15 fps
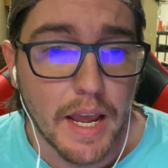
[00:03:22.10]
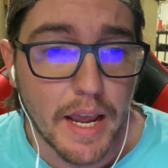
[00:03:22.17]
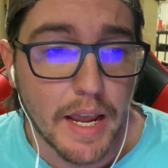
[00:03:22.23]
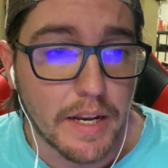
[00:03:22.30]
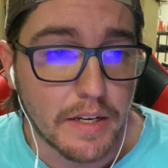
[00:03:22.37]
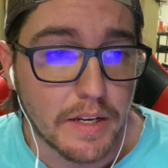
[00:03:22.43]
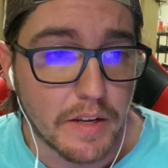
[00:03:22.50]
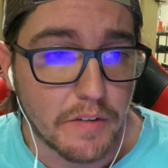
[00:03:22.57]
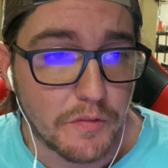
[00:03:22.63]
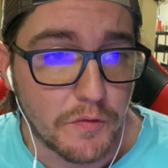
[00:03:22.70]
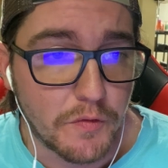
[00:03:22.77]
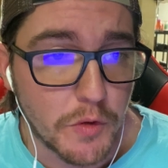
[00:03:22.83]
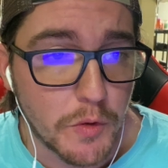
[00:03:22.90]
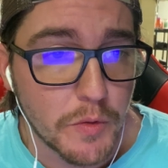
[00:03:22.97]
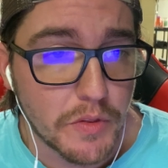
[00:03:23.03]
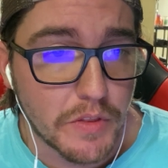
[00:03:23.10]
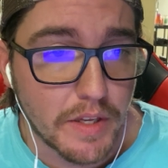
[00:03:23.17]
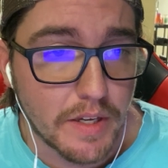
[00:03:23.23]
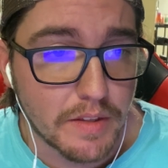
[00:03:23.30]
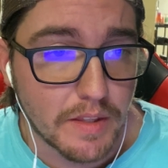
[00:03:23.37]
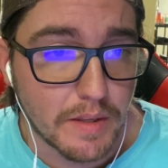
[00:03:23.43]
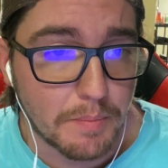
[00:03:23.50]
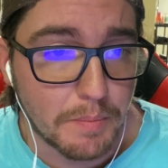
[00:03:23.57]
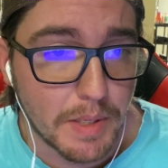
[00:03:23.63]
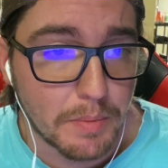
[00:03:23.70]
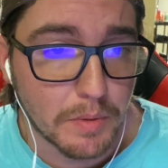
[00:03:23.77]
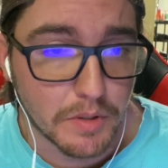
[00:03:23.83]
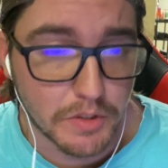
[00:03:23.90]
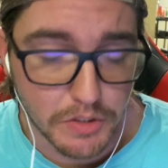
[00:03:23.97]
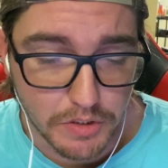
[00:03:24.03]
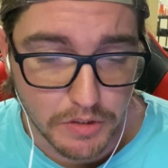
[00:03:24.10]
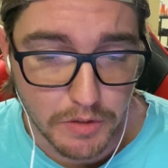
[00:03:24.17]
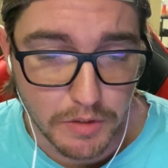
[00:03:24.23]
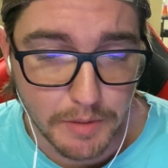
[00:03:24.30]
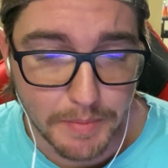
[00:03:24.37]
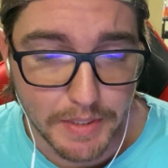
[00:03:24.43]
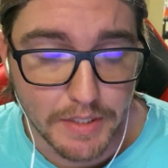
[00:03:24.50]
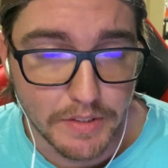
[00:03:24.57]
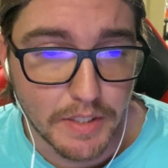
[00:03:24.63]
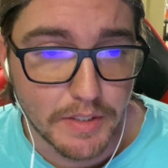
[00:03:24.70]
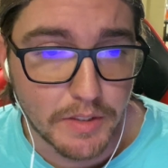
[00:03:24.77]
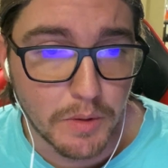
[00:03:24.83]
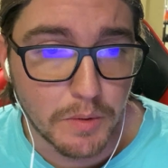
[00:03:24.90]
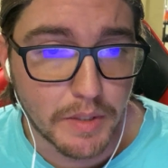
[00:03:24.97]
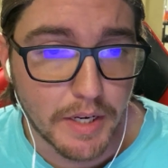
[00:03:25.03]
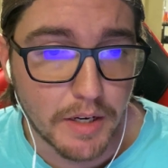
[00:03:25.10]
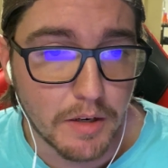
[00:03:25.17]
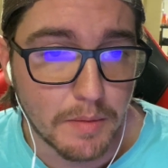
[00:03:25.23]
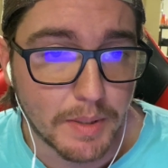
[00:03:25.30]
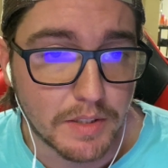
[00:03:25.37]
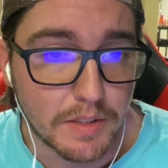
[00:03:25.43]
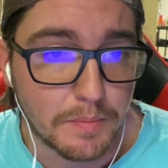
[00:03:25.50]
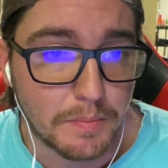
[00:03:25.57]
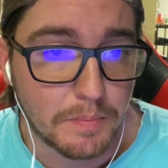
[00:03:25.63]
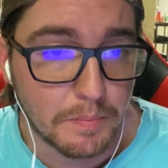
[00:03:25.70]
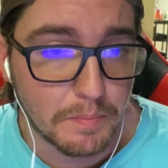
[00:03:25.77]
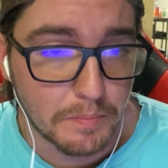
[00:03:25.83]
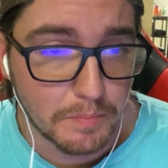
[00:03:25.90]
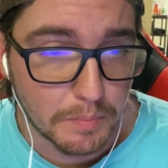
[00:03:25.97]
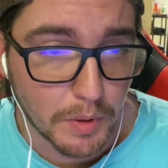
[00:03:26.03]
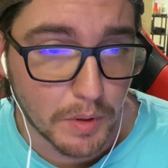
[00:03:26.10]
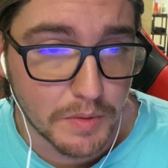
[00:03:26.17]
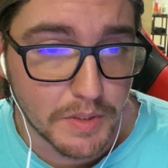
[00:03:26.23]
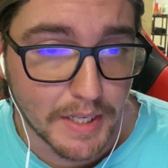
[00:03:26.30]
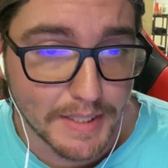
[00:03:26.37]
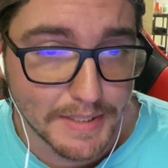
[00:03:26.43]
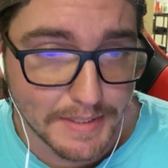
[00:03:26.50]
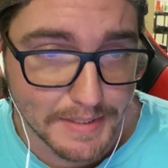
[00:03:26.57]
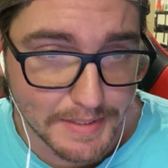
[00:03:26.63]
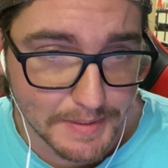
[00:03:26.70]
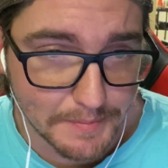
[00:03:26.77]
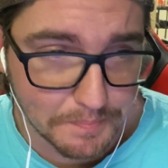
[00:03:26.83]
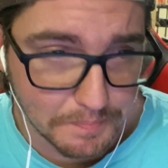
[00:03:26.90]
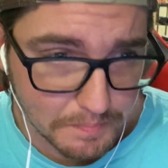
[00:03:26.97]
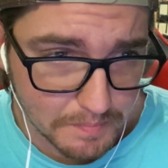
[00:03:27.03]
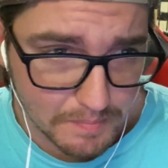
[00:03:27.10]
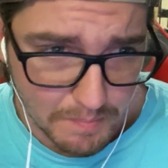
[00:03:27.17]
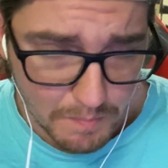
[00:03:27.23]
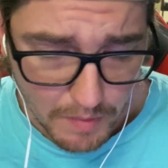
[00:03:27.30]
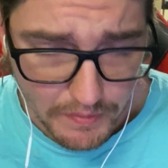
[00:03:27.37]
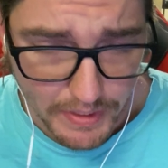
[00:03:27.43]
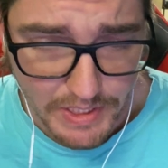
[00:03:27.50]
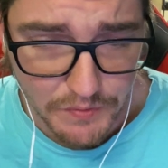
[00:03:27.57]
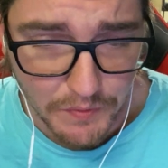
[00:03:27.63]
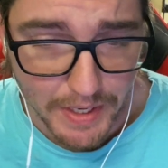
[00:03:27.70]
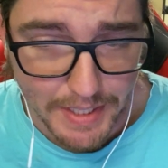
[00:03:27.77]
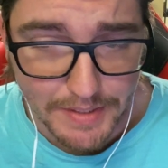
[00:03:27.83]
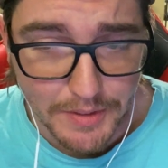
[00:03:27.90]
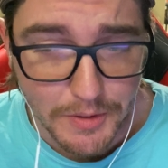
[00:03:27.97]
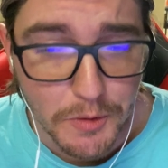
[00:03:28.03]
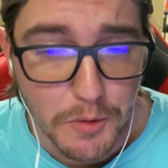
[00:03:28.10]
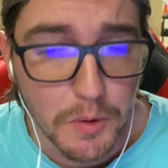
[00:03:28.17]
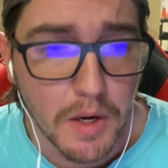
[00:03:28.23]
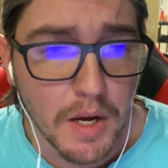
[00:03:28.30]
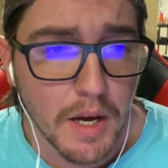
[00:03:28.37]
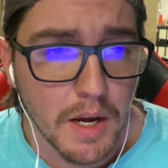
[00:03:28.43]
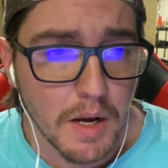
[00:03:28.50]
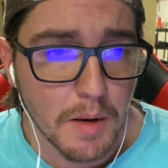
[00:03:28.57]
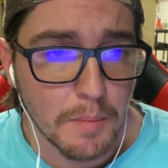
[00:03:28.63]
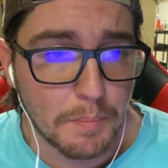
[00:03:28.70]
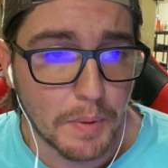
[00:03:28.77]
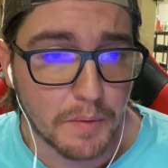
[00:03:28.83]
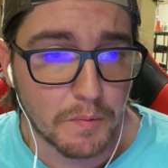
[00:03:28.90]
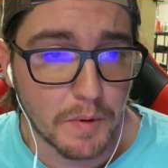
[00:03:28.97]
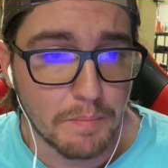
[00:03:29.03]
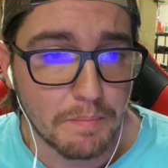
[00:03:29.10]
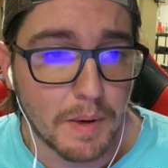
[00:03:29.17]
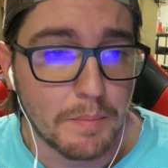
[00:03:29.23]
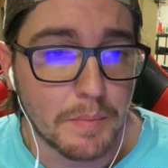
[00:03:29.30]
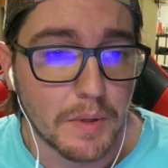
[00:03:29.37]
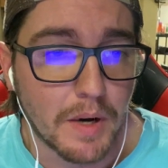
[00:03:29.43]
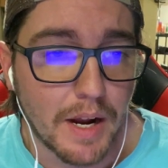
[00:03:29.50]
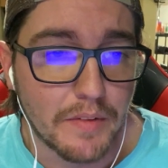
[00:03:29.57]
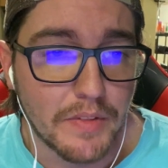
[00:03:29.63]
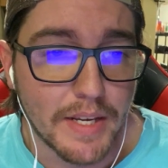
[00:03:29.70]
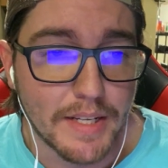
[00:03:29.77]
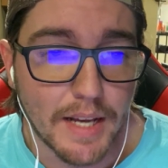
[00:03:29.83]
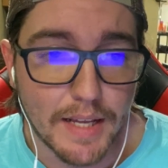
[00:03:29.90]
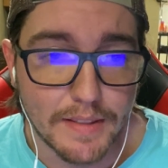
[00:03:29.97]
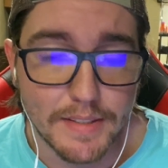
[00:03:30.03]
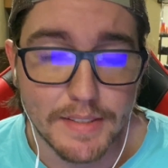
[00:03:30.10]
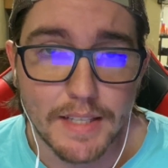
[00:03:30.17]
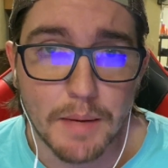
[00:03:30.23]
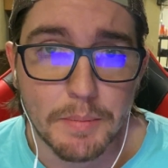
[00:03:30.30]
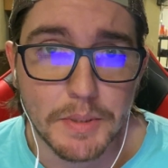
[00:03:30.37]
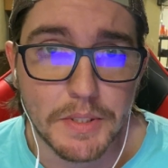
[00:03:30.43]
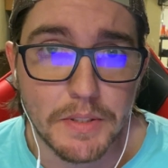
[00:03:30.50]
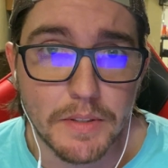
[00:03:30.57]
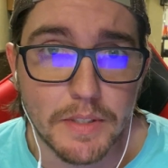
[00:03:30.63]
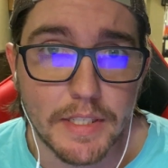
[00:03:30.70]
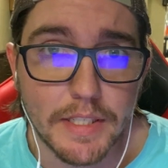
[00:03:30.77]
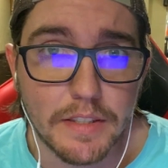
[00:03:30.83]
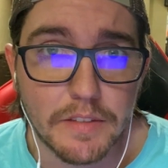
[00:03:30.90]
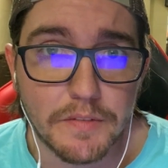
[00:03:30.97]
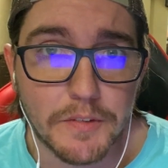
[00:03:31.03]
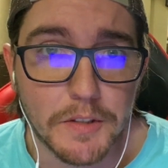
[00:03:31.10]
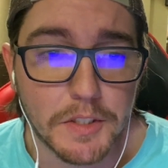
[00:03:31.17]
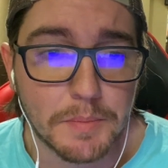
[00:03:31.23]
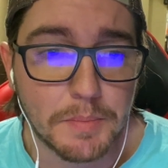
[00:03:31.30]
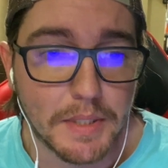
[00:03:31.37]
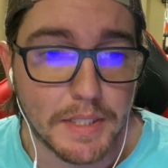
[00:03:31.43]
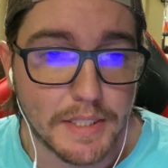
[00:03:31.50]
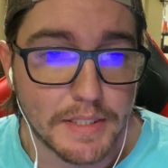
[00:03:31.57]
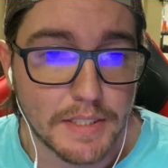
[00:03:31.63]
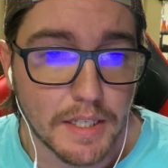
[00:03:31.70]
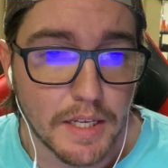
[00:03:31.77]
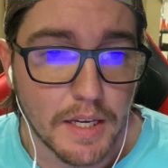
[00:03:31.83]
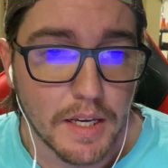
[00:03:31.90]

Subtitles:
And if you think that people are just looting because they don't care about the protests, that's fine too. But remember how they got this opportunity in the first place.